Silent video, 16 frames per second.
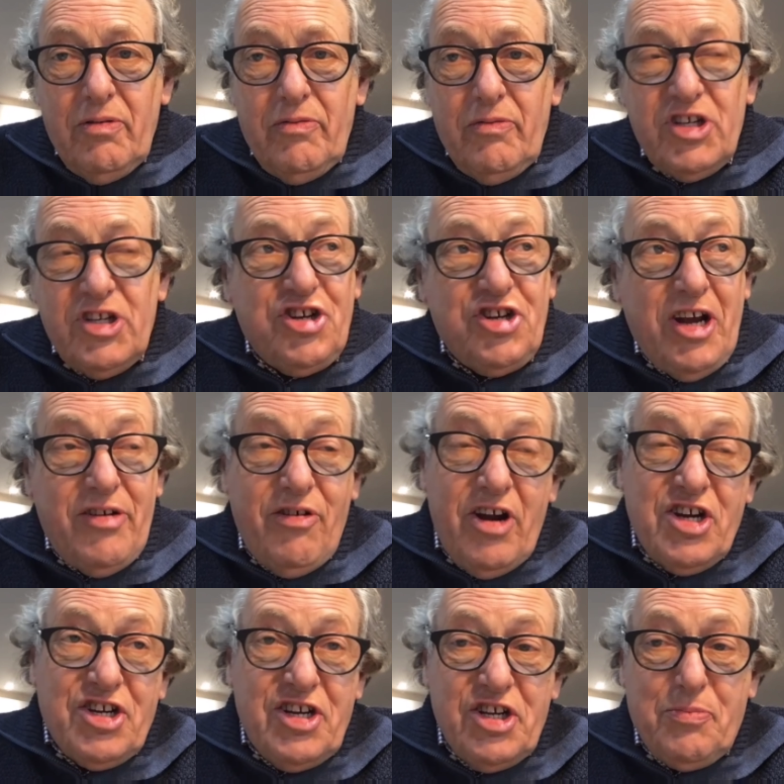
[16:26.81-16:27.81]
This
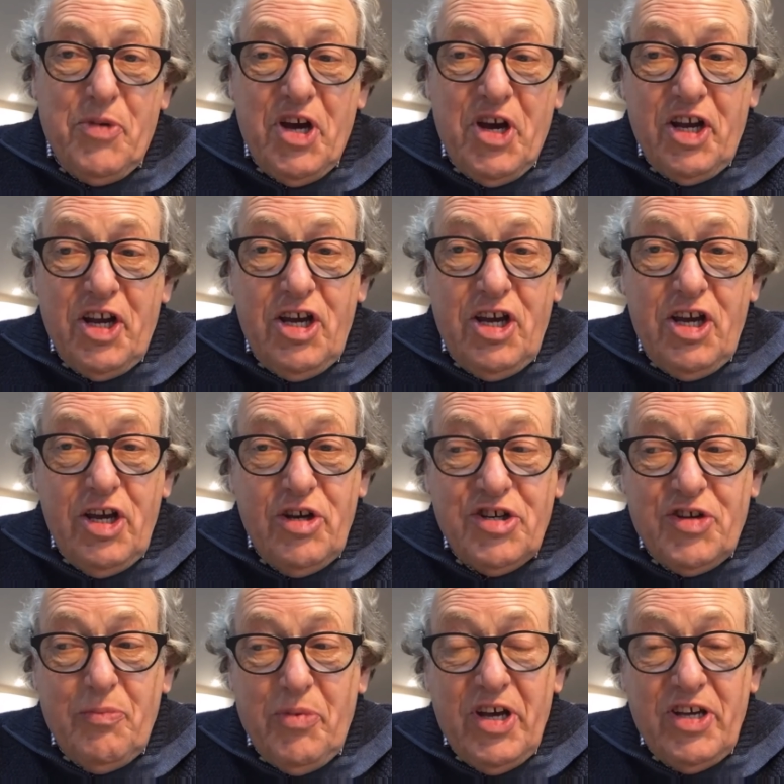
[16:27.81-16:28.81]
generation is being accused
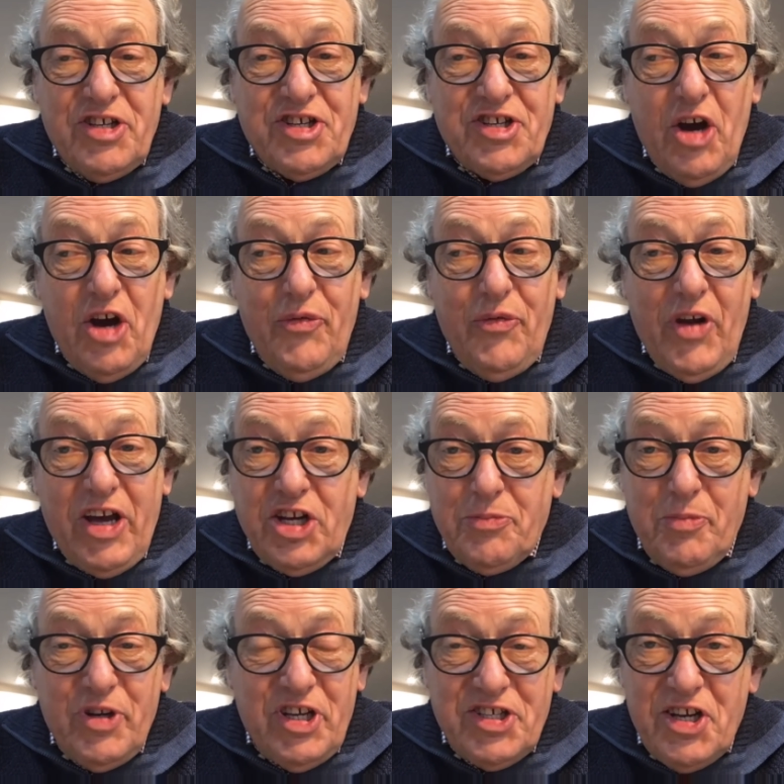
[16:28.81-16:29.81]
of being snowflakes,
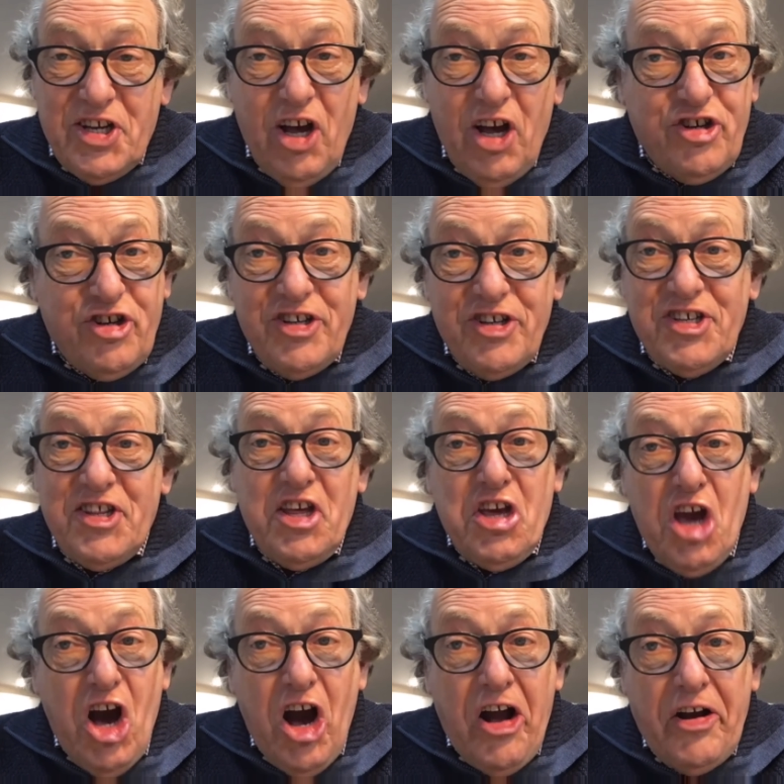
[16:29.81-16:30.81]
but it's not just the
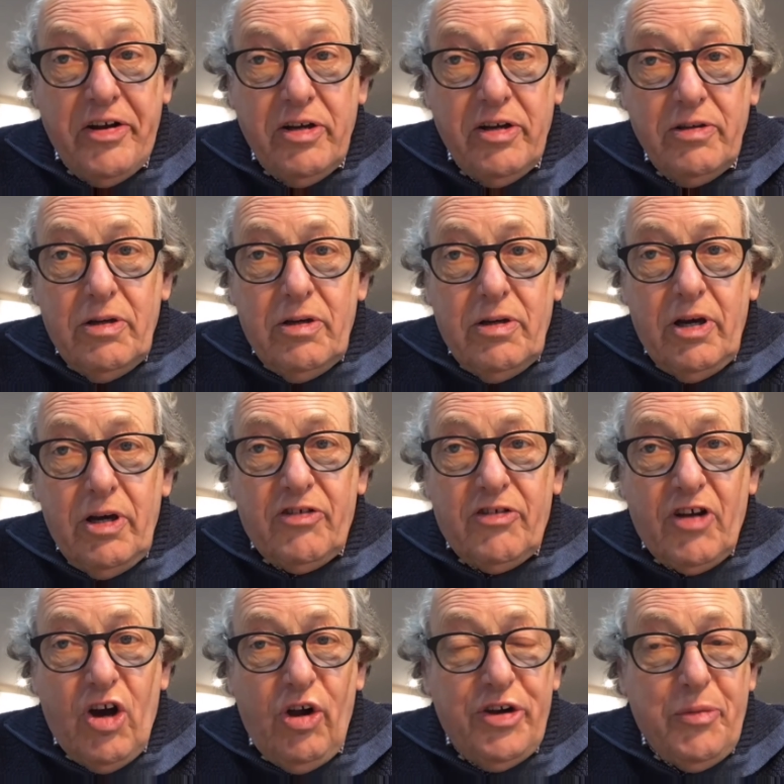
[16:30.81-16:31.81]
young, it's
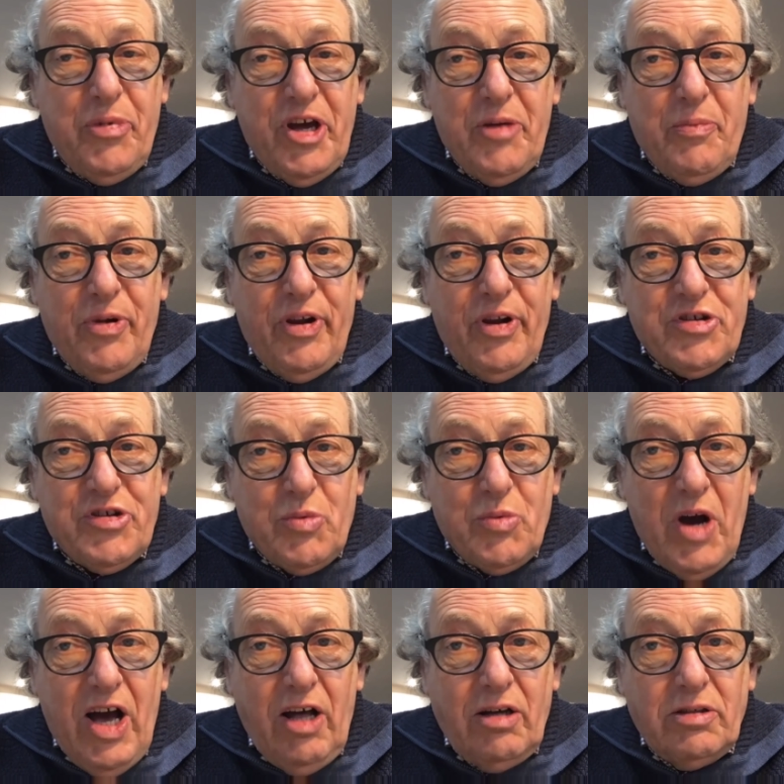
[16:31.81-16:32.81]
older people as
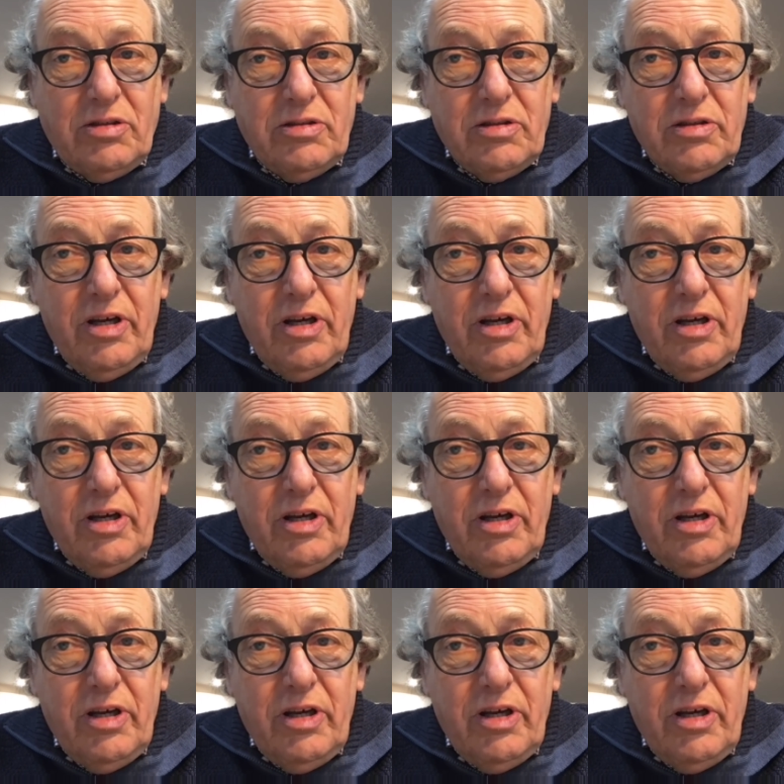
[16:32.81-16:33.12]
well.